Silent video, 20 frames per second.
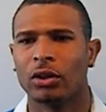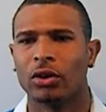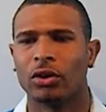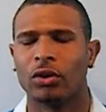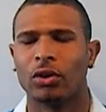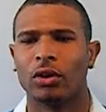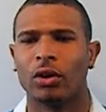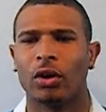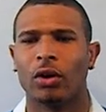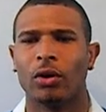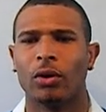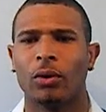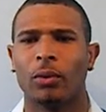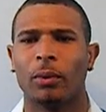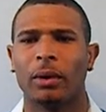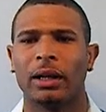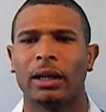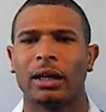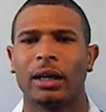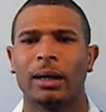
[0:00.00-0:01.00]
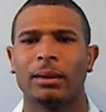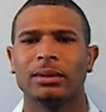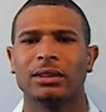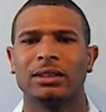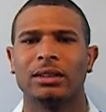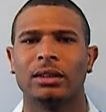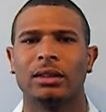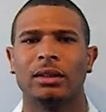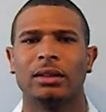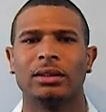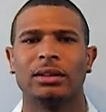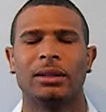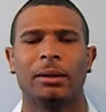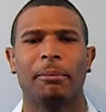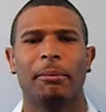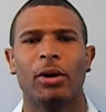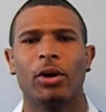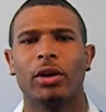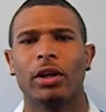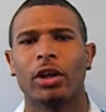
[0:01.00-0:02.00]
When it comes to
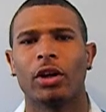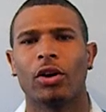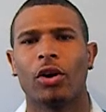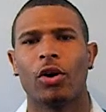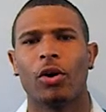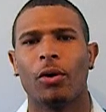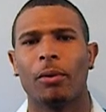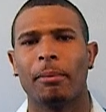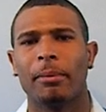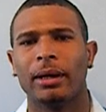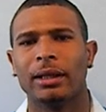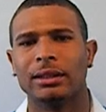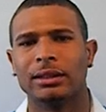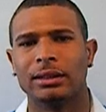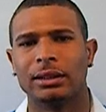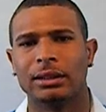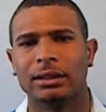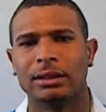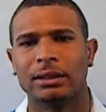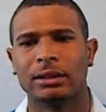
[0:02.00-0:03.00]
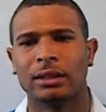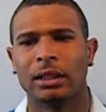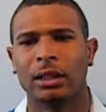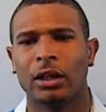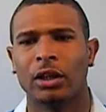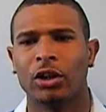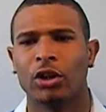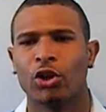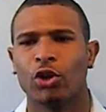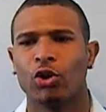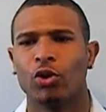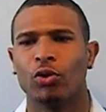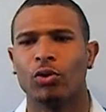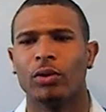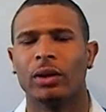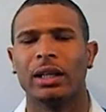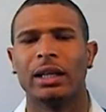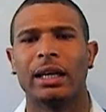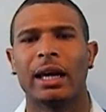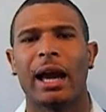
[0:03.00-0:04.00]
building your own business, you
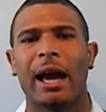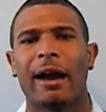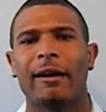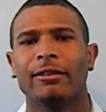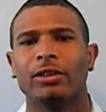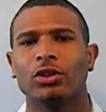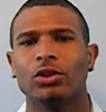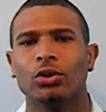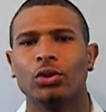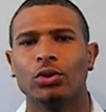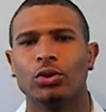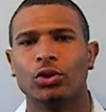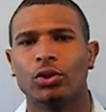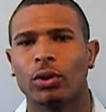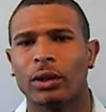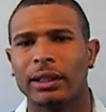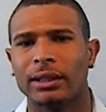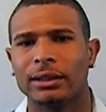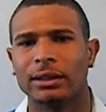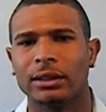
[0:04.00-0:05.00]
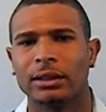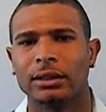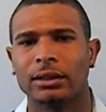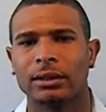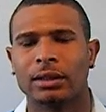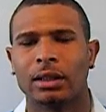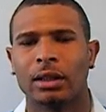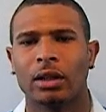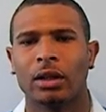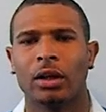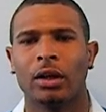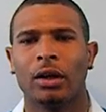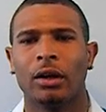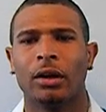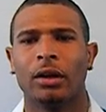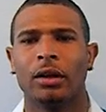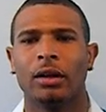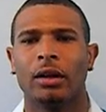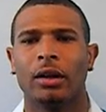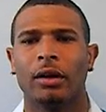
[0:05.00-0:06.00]
really have two choices.
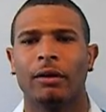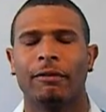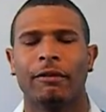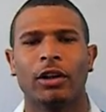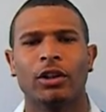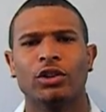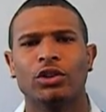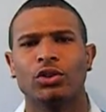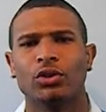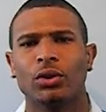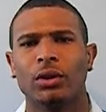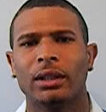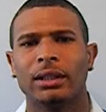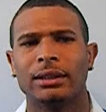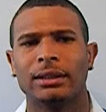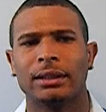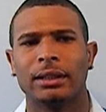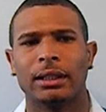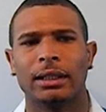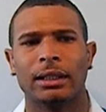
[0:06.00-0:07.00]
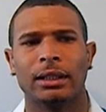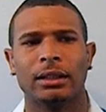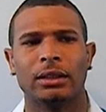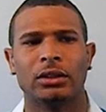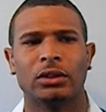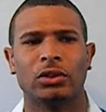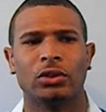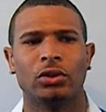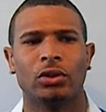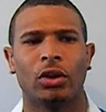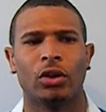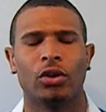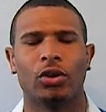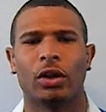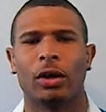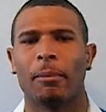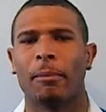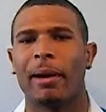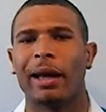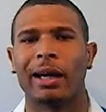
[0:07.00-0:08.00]
The first choice is, you
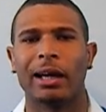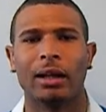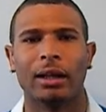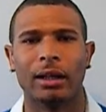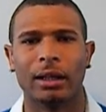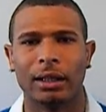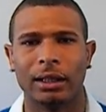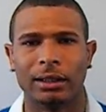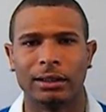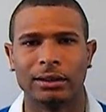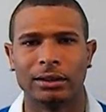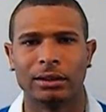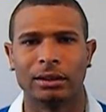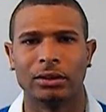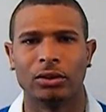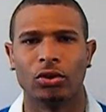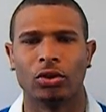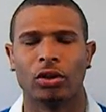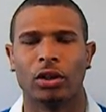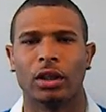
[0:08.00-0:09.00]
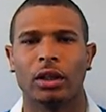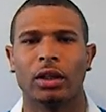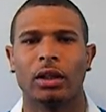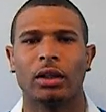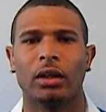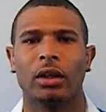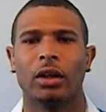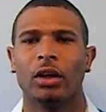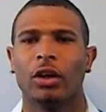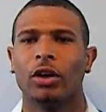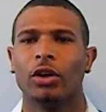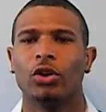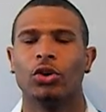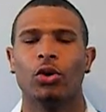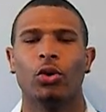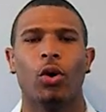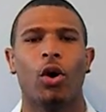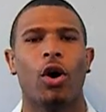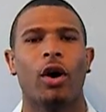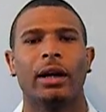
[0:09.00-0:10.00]
can make a list, you could
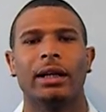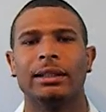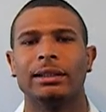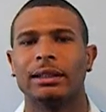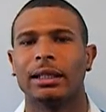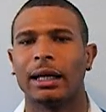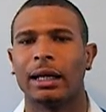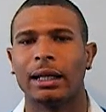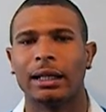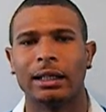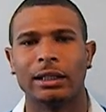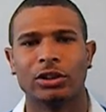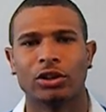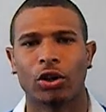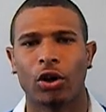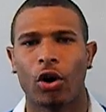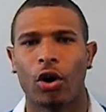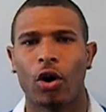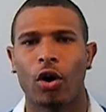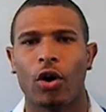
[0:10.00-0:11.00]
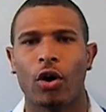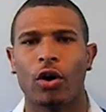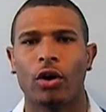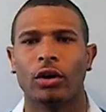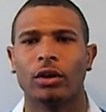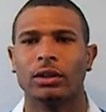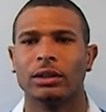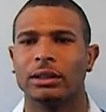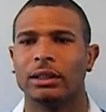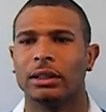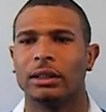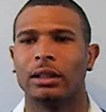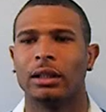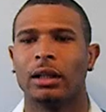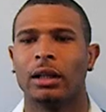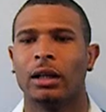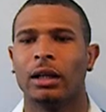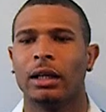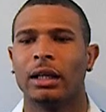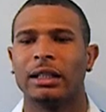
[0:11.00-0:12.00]
do all these endless calls and
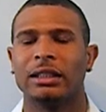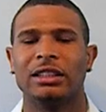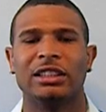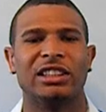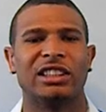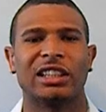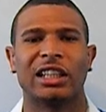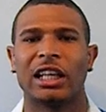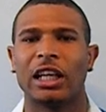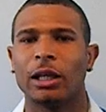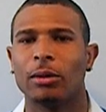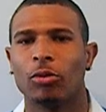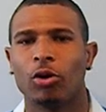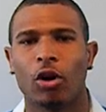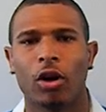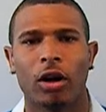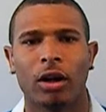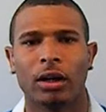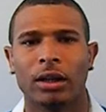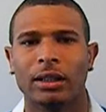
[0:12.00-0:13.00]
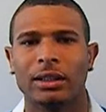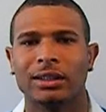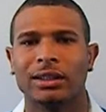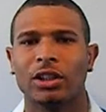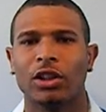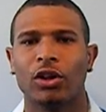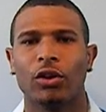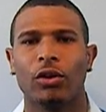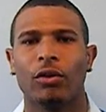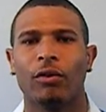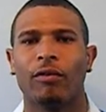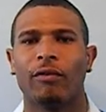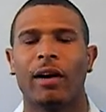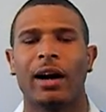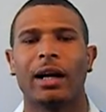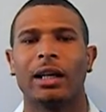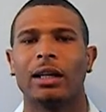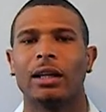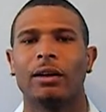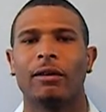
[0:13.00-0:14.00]
just keep calling until you
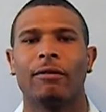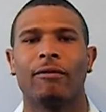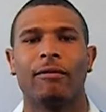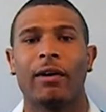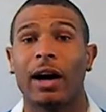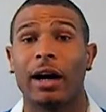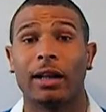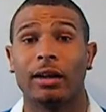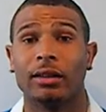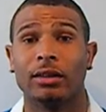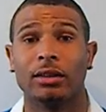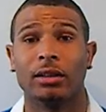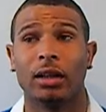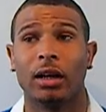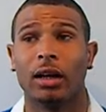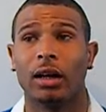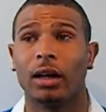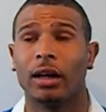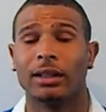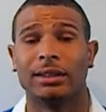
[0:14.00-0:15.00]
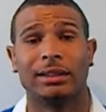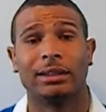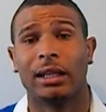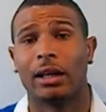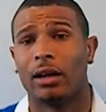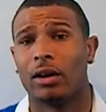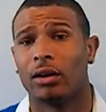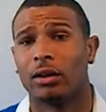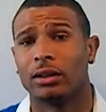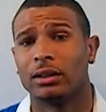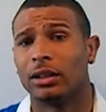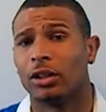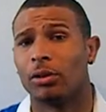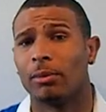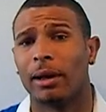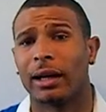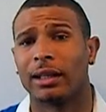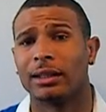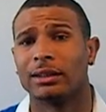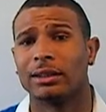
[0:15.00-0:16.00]
finally find a sale, until you
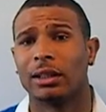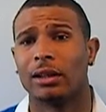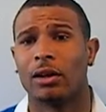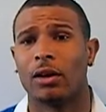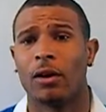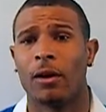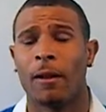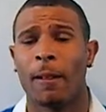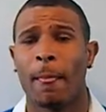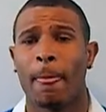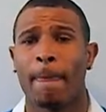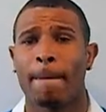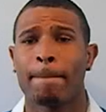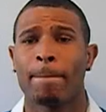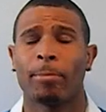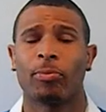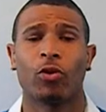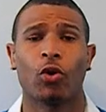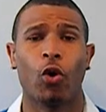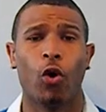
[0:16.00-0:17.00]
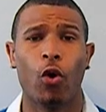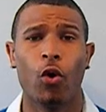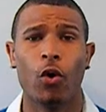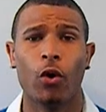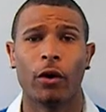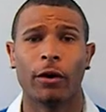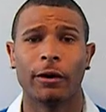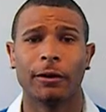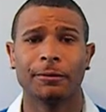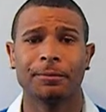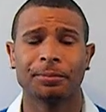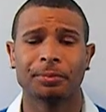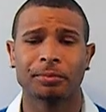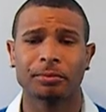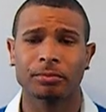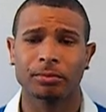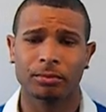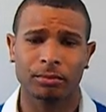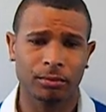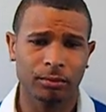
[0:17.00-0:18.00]
make a sale. Or
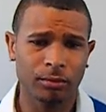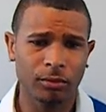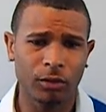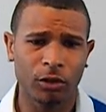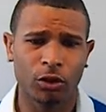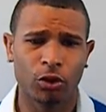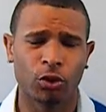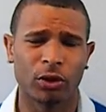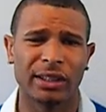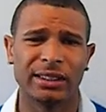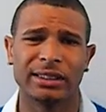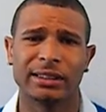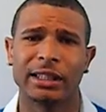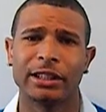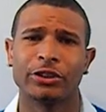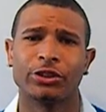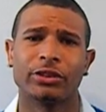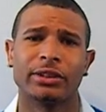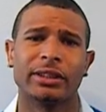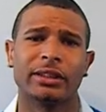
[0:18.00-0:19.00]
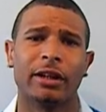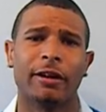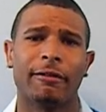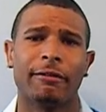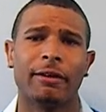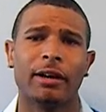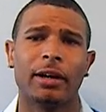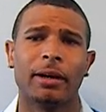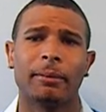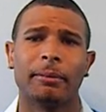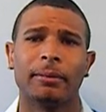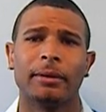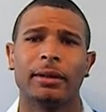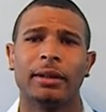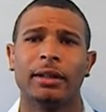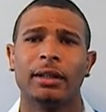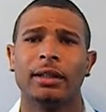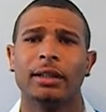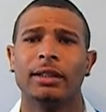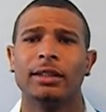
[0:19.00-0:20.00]
you can set yourself up
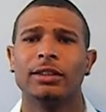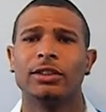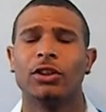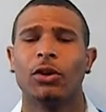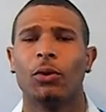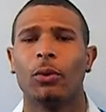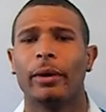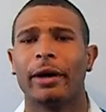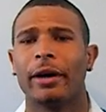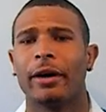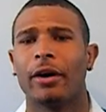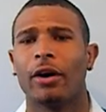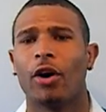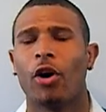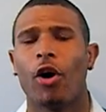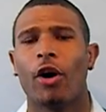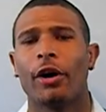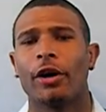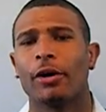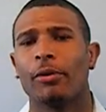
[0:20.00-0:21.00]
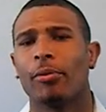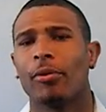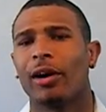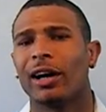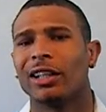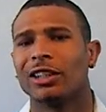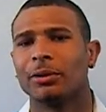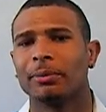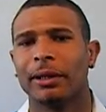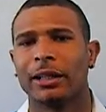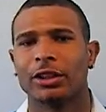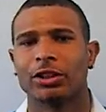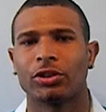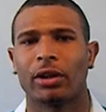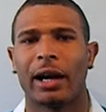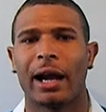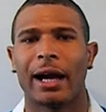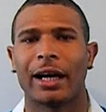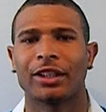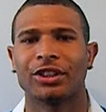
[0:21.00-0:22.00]
to where all your prospects
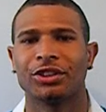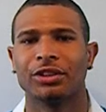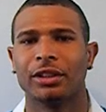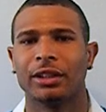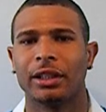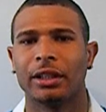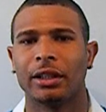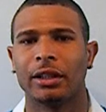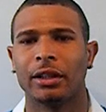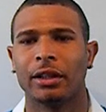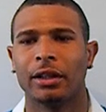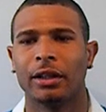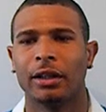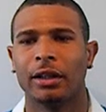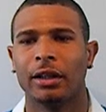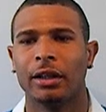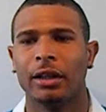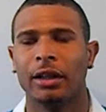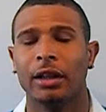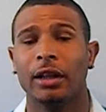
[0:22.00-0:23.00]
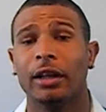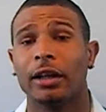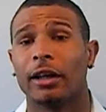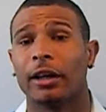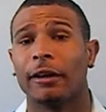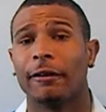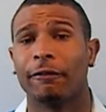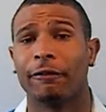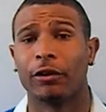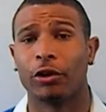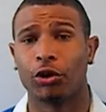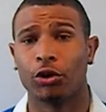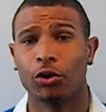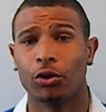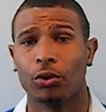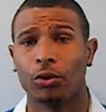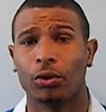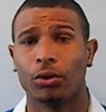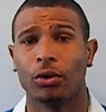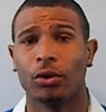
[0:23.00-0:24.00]
are actually looking for
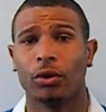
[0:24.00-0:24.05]
you.